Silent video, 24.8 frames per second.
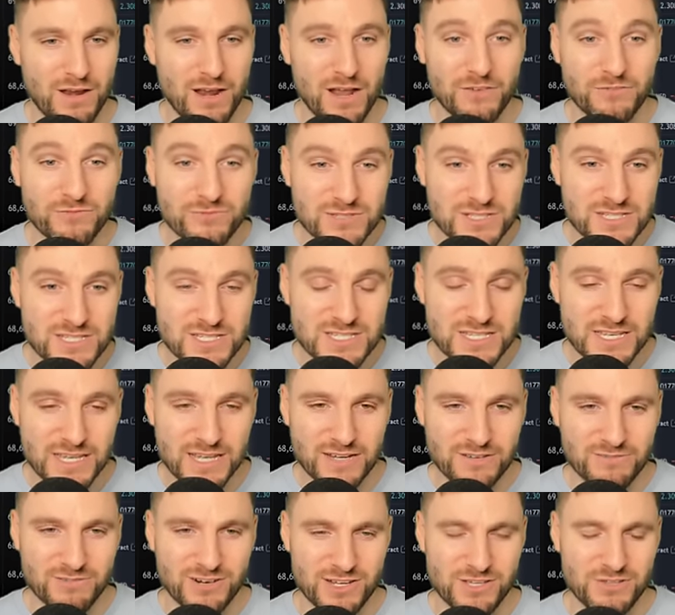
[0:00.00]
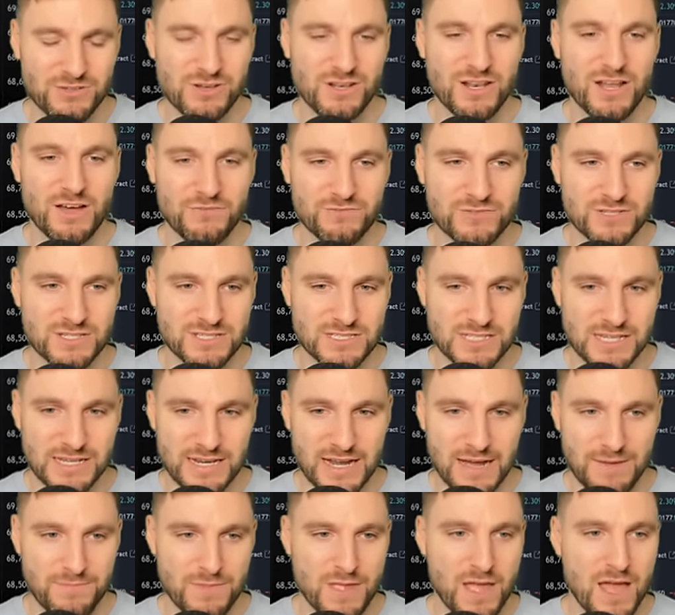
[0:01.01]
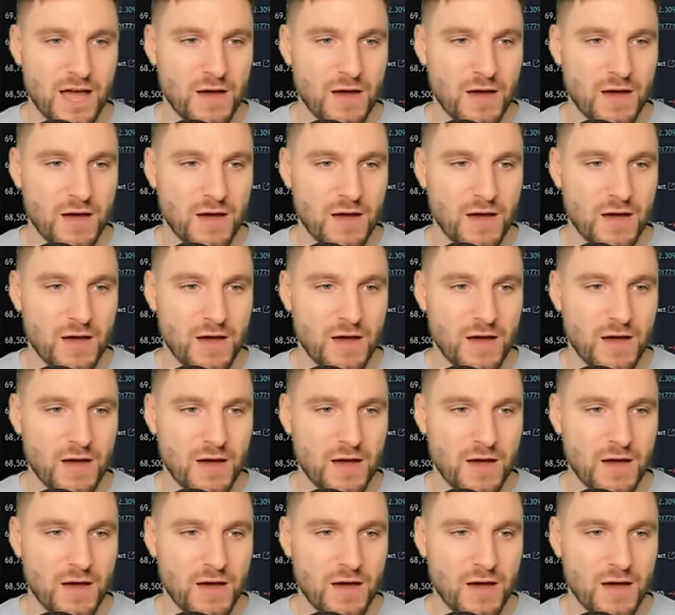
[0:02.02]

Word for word: Love to see it, right? You love to see that.